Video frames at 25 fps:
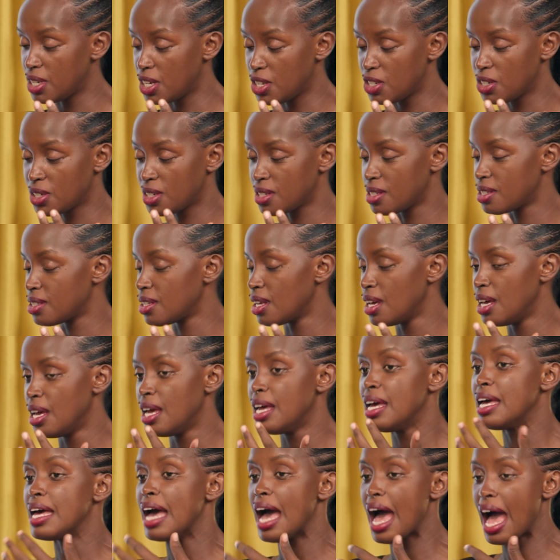stage, because
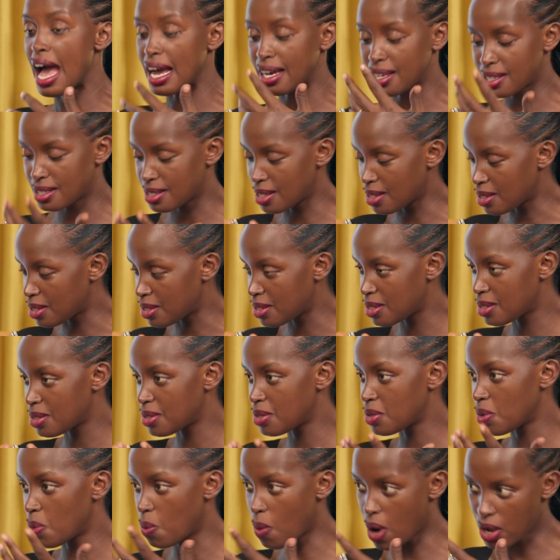
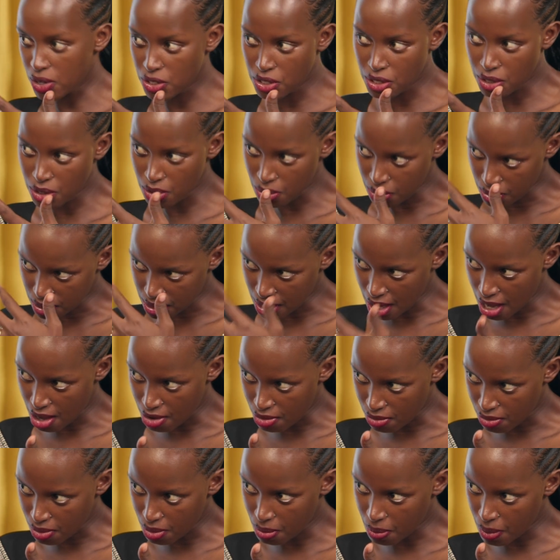access to watching you is
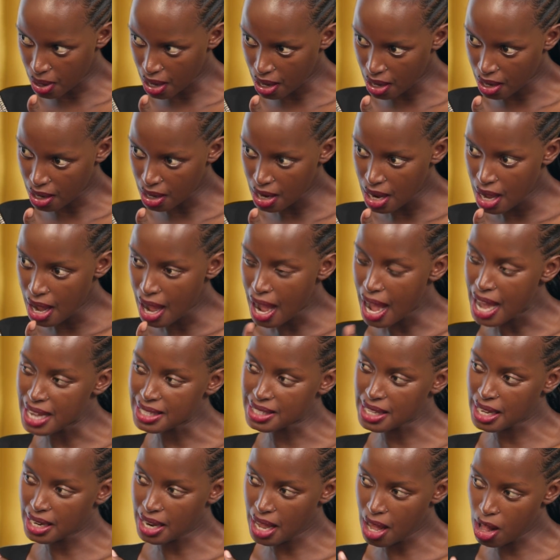everywhere.
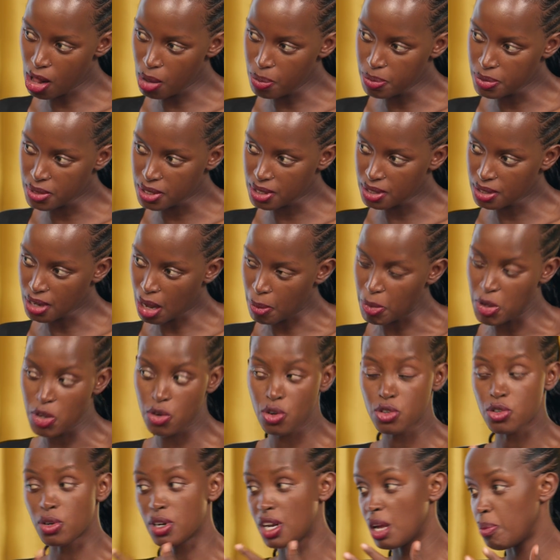Has that helped? I mean,
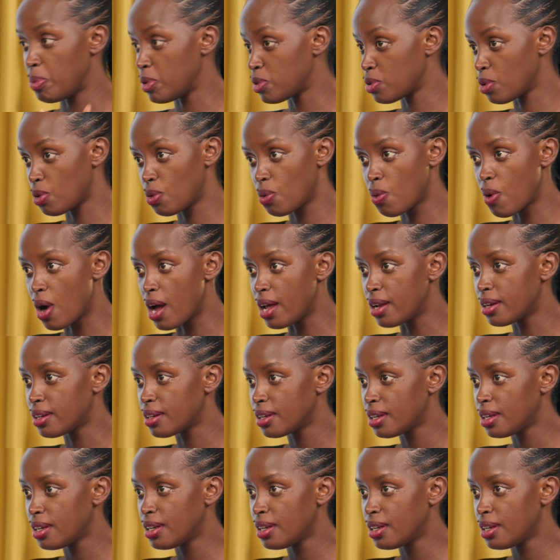you're not on episode 1.